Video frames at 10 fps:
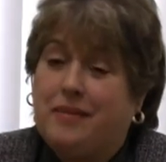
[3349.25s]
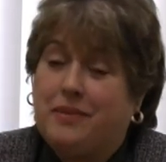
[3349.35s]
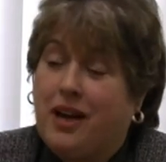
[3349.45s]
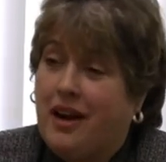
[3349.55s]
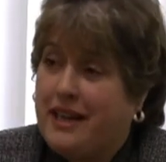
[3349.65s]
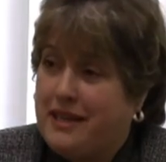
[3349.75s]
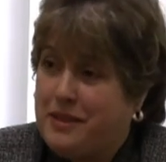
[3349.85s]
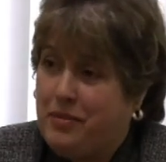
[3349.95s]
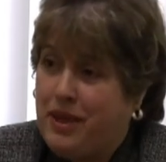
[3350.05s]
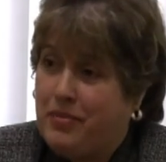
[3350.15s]
talking
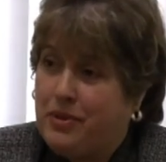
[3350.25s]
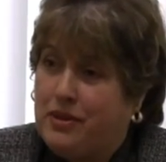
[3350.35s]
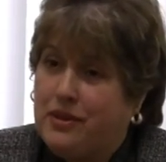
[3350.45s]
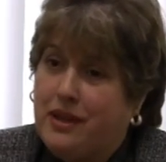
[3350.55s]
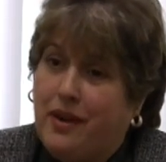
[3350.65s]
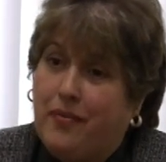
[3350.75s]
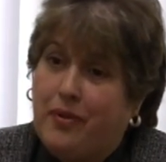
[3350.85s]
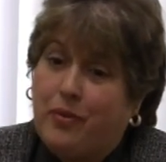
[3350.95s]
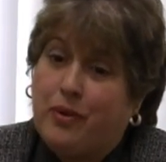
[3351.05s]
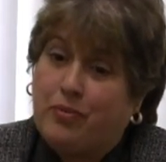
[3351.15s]
to people.
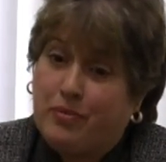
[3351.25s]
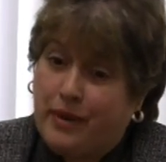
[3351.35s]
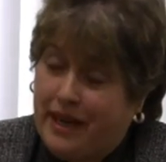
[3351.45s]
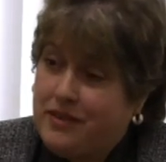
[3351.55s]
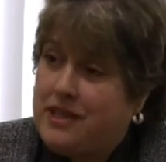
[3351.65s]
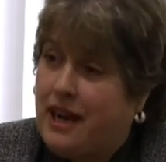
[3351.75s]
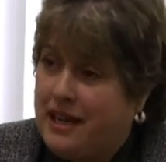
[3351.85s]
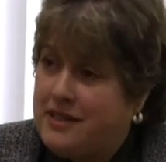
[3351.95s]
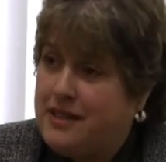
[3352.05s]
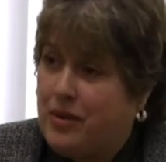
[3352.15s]
We have
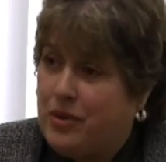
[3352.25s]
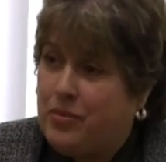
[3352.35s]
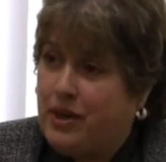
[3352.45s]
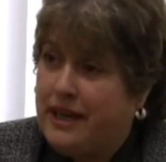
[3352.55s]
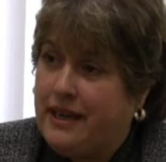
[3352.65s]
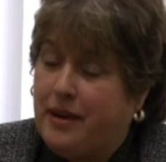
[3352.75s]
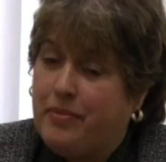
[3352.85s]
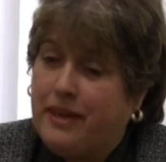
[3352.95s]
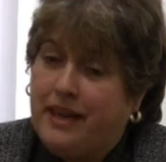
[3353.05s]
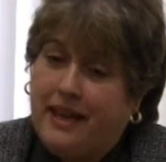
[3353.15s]
signs that we're putting
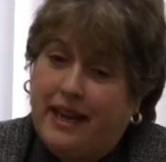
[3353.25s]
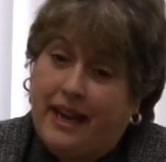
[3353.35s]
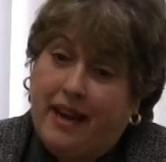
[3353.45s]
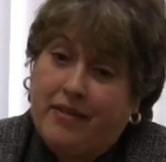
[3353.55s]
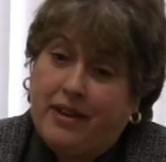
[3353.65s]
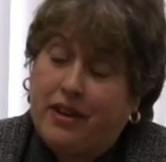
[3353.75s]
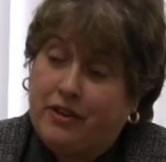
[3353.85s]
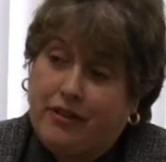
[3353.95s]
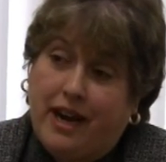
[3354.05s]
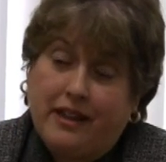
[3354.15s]
up, and I have another
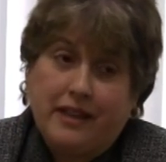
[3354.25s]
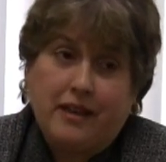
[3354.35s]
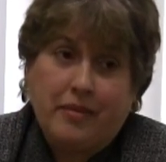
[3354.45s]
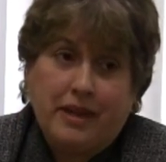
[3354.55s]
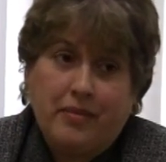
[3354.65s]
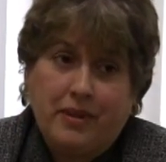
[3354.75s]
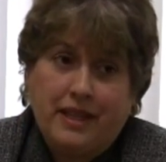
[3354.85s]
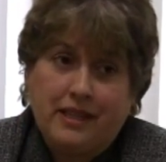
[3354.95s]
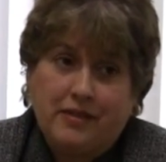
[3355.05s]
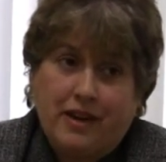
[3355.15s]
rally coming up at
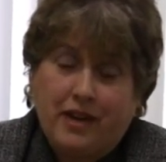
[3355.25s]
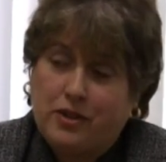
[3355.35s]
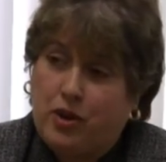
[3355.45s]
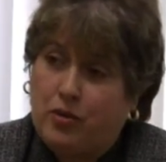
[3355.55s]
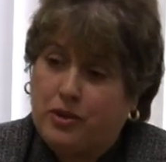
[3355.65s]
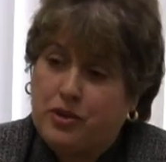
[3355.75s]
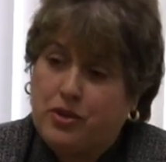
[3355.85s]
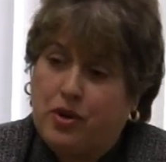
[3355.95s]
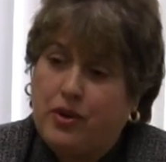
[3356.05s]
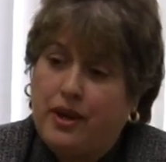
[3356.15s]
the end of October.
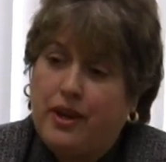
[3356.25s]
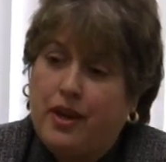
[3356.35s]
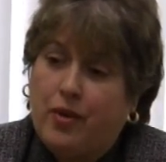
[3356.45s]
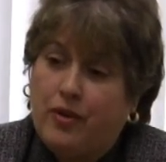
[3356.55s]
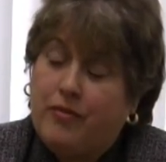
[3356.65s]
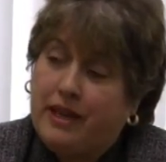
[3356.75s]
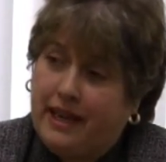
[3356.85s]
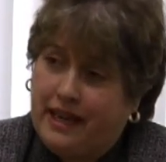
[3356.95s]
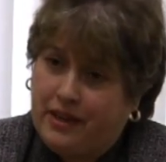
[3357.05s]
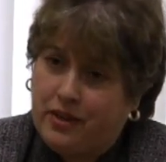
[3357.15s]
So we've been
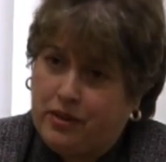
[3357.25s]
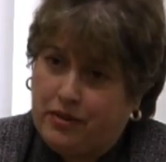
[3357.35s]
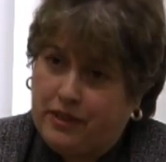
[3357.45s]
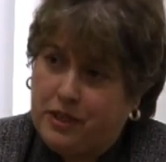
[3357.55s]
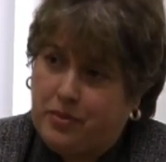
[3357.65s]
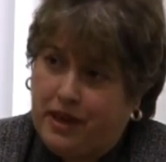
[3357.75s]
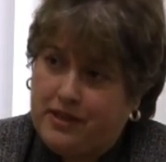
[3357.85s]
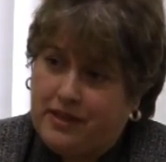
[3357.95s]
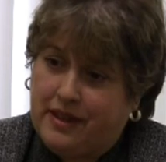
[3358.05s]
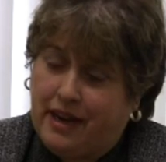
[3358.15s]
getting a good
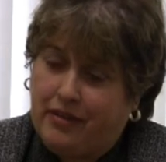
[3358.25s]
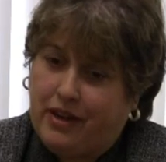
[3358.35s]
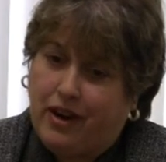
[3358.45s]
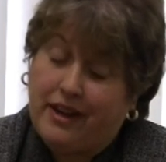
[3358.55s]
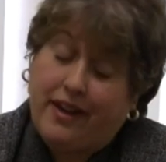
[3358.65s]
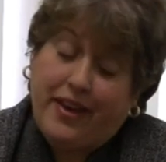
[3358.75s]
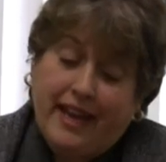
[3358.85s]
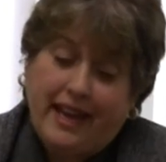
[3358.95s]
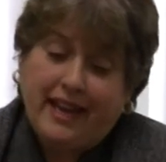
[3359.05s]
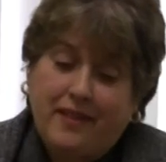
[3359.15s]
response in that regard.
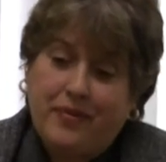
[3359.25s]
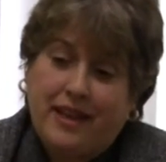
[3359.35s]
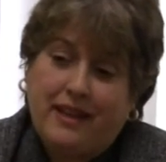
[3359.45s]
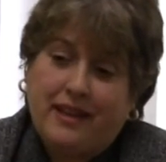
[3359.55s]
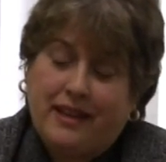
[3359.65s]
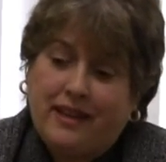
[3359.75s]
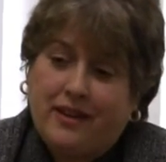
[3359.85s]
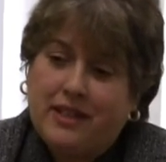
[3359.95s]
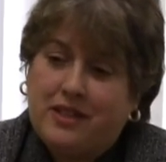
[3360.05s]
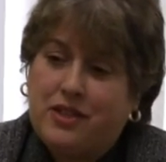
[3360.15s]
You know,
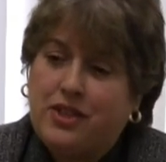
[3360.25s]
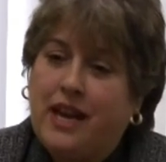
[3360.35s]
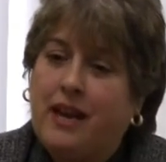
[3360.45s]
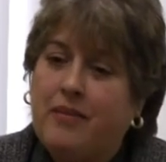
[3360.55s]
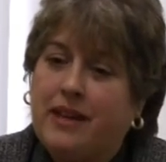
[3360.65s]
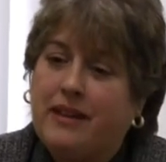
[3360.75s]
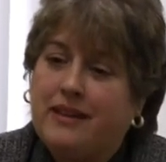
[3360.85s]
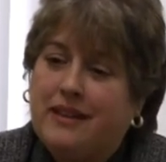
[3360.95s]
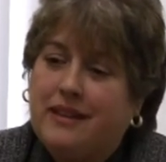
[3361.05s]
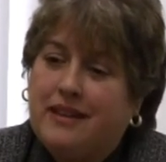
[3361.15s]
it's a shame that
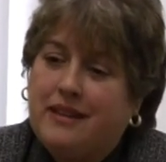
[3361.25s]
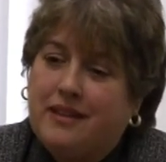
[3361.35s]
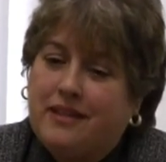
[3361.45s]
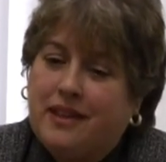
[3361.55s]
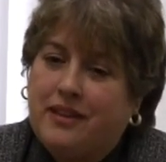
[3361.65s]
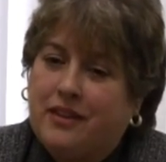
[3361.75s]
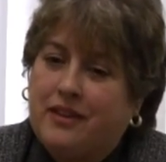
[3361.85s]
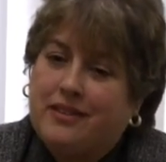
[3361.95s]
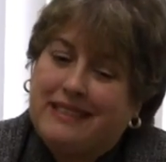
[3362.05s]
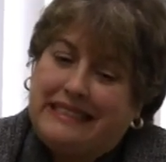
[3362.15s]

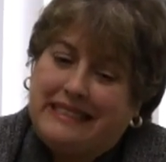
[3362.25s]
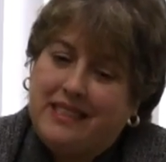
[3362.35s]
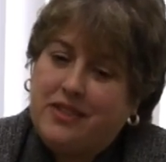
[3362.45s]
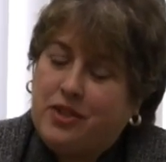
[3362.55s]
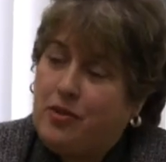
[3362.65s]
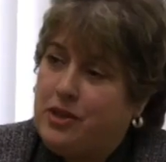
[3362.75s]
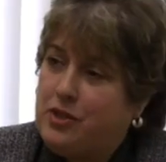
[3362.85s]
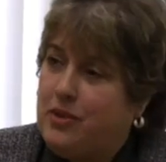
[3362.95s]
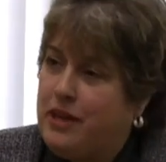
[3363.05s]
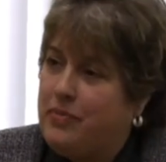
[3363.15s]
there is so much money